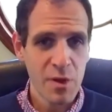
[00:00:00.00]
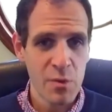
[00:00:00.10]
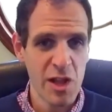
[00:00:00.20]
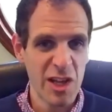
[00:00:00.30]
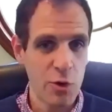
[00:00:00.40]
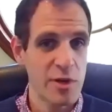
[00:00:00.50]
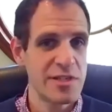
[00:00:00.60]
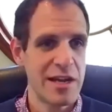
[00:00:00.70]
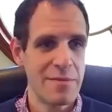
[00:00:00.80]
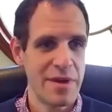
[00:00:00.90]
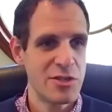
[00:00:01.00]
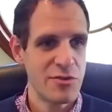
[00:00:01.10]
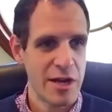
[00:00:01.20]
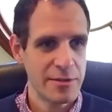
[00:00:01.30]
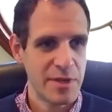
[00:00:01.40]
call it courtside
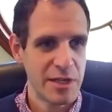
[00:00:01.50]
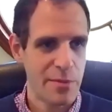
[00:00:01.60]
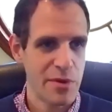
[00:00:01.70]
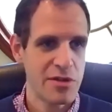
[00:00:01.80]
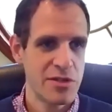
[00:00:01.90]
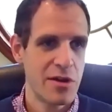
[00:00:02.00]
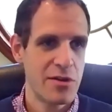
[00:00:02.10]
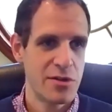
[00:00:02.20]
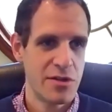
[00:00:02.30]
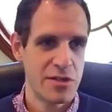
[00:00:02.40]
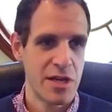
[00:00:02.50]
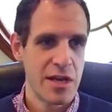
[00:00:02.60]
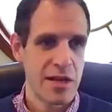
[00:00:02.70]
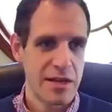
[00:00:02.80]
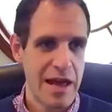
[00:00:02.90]
administrator a couple of years ago. So there's
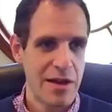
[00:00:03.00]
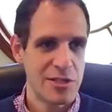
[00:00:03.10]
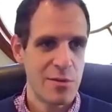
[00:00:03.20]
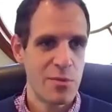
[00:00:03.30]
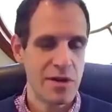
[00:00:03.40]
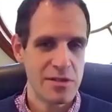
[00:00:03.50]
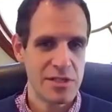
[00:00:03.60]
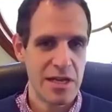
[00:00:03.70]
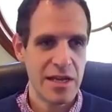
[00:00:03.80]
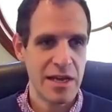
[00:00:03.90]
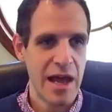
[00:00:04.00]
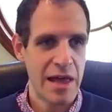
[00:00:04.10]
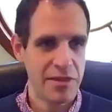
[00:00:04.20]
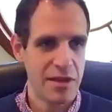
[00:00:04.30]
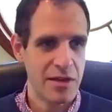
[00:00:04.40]
now someone sitting
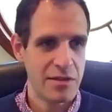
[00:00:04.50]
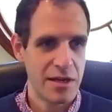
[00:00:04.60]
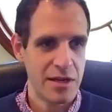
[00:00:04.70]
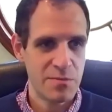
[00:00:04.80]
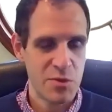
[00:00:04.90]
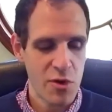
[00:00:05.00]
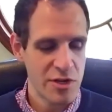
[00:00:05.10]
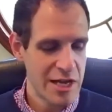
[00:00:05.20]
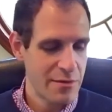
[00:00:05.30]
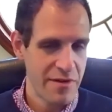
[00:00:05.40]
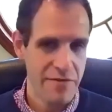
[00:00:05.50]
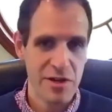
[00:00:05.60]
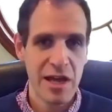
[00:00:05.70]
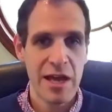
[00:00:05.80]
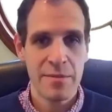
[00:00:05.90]
at the scorer's table for every
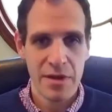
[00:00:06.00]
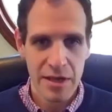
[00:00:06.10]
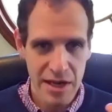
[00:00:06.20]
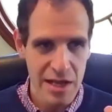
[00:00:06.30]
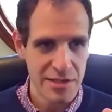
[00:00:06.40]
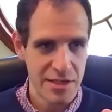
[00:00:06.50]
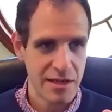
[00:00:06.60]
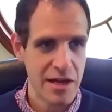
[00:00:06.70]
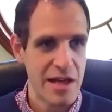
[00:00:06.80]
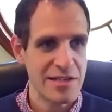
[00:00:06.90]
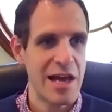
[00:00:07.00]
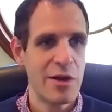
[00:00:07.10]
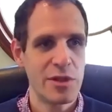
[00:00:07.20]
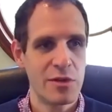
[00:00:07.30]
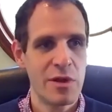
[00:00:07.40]
game in constant contact
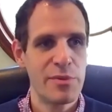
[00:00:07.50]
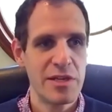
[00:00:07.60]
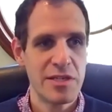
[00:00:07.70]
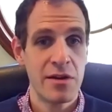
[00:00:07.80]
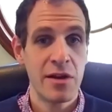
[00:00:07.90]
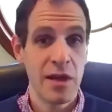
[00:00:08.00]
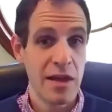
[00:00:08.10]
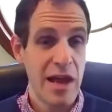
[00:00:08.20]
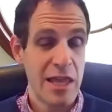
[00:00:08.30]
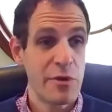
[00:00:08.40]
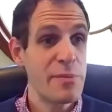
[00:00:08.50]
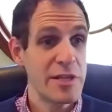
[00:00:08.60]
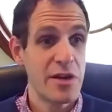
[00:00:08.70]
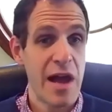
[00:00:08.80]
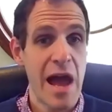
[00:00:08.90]
with the replay center. And the replay
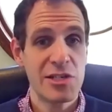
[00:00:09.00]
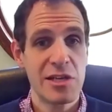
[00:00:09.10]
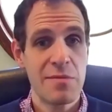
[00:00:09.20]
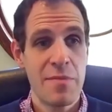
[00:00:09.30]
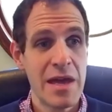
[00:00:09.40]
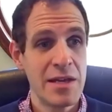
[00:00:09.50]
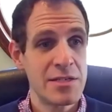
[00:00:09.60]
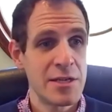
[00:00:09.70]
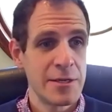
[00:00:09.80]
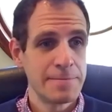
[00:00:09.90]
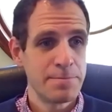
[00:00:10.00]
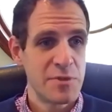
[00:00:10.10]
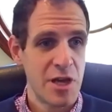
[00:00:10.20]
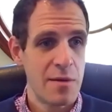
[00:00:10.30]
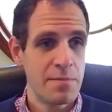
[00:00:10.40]
center actually makes
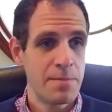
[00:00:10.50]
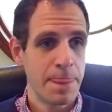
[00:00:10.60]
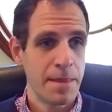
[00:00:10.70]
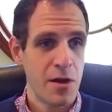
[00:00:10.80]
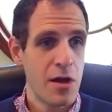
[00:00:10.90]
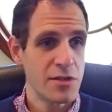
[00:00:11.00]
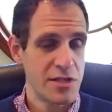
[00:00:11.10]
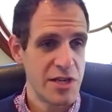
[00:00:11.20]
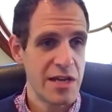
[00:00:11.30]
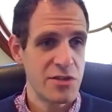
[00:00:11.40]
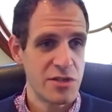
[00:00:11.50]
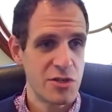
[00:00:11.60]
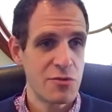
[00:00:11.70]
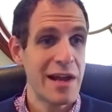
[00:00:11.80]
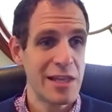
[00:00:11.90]
some calls and changes
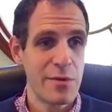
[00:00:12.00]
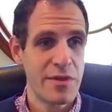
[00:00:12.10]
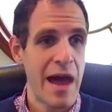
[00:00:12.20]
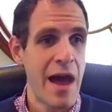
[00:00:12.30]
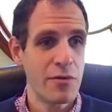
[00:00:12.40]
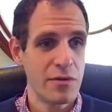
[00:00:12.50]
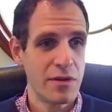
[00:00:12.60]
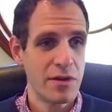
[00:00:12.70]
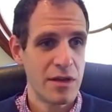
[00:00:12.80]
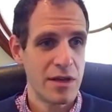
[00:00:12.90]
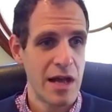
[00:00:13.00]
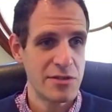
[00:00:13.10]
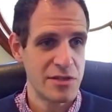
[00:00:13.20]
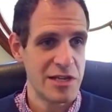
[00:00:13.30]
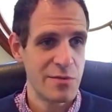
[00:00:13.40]
directly without
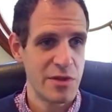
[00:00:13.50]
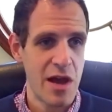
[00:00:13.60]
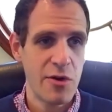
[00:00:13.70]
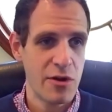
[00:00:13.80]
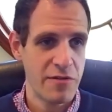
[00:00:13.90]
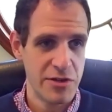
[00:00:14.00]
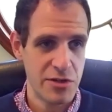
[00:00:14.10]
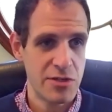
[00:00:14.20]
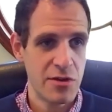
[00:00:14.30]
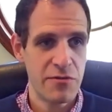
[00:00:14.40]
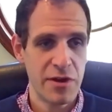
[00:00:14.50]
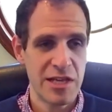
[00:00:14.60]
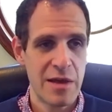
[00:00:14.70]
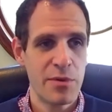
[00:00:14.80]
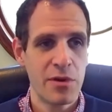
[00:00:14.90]
consultation with the on-court officials. So for
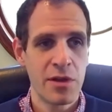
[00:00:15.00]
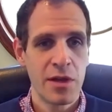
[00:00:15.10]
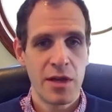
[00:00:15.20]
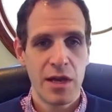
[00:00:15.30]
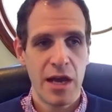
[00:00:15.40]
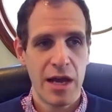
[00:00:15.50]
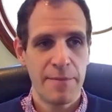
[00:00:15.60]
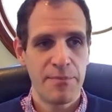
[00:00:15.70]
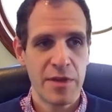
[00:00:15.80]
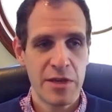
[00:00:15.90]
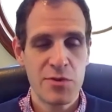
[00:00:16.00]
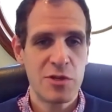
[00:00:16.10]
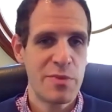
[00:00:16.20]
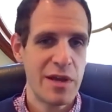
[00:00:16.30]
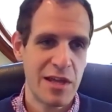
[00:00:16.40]
example, it used
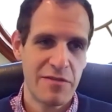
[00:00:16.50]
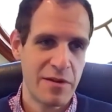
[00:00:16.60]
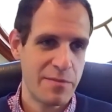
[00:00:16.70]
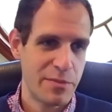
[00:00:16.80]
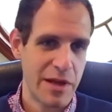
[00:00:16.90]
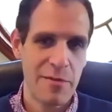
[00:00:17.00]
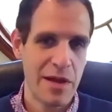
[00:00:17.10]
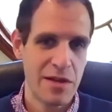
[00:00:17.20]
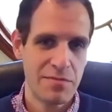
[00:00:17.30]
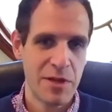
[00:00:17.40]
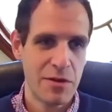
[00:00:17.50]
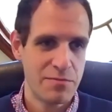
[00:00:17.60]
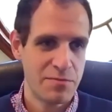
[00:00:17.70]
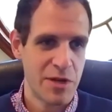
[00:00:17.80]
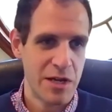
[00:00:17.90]
to be that if a player made
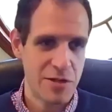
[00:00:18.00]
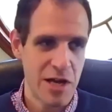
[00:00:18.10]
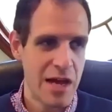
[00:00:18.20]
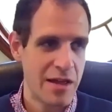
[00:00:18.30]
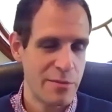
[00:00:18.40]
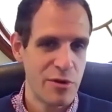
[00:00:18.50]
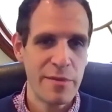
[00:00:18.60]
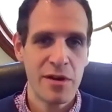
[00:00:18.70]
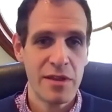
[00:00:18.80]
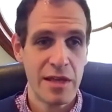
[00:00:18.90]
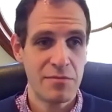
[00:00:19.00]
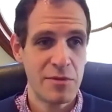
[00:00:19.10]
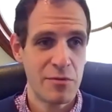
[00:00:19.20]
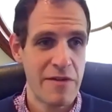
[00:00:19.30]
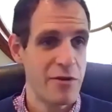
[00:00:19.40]
a shot on the perimeter that
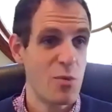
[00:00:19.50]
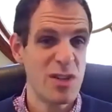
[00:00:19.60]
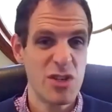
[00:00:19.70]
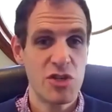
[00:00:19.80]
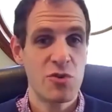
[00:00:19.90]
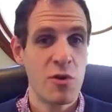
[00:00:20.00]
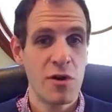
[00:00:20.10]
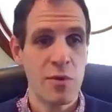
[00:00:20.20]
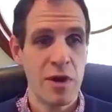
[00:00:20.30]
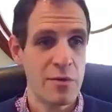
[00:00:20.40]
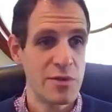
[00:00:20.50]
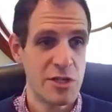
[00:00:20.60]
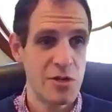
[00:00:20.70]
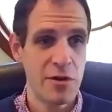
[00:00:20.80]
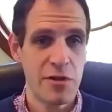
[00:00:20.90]
the referee wasn't sure whether it was a
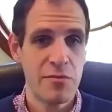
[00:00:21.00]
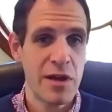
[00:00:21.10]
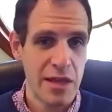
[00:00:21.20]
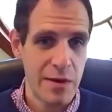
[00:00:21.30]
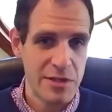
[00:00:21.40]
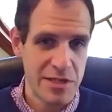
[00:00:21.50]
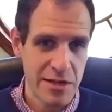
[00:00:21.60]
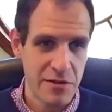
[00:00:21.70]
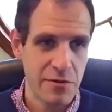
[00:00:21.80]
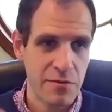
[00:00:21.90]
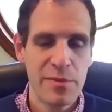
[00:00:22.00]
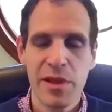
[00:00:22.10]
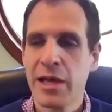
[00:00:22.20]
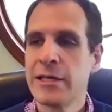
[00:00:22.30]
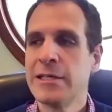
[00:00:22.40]
2 or a 3, they would signal for
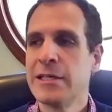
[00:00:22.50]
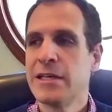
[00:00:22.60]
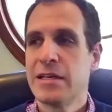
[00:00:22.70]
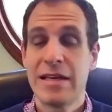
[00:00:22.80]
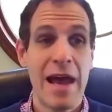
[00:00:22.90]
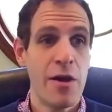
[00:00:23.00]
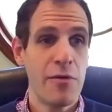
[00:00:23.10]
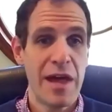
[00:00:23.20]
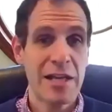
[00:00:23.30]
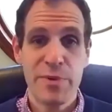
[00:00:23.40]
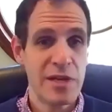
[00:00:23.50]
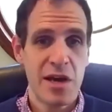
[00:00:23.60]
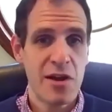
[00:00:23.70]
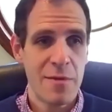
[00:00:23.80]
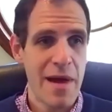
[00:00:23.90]
replay. Now that's being
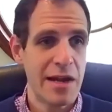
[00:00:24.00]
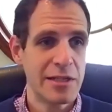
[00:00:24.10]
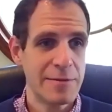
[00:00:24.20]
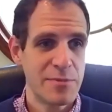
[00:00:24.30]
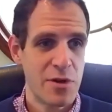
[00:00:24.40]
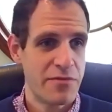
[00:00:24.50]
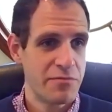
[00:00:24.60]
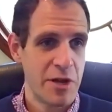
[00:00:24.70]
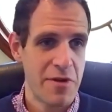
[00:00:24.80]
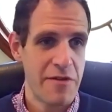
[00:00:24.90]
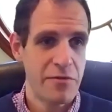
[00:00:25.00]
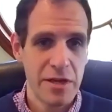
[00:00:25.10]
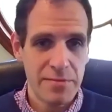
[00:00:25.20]
done automatically. So if referee